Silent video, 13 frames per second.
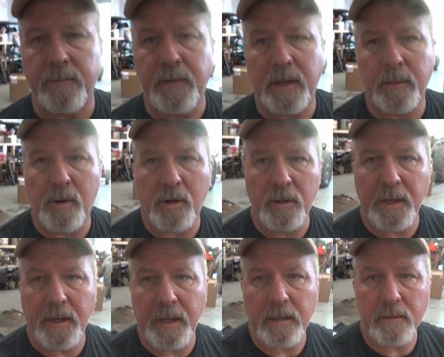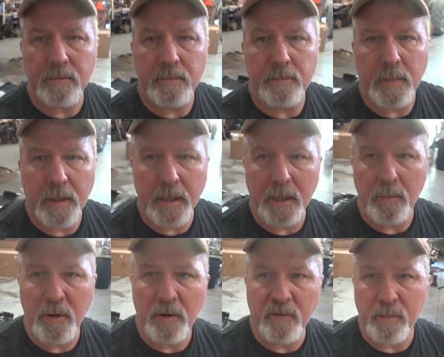I've got them all laid out behind
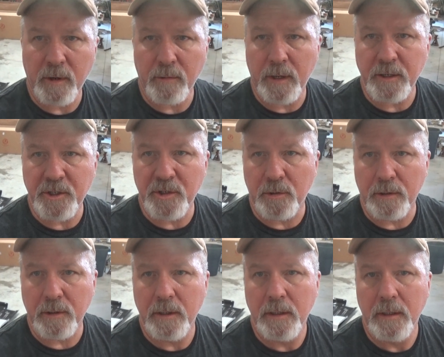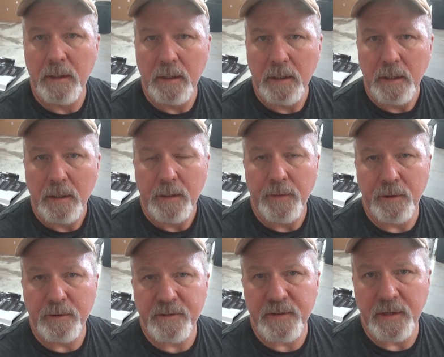me over my right shoulder.
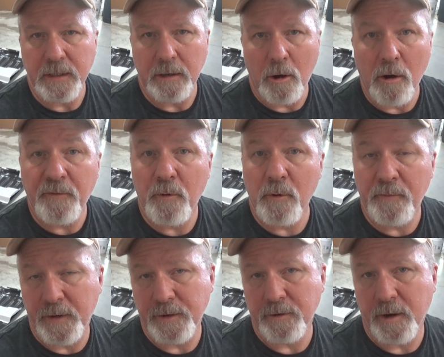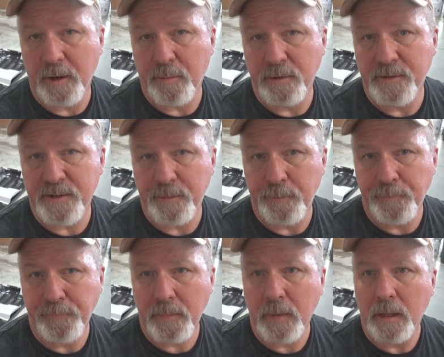There's all 4 fender aprons
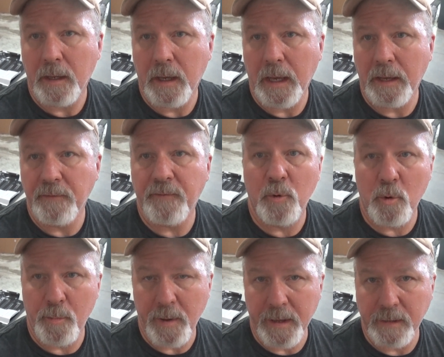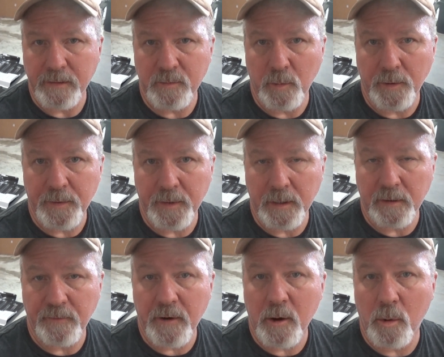and floor pans with
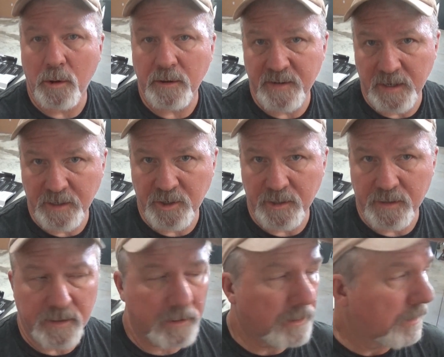firewall extensions.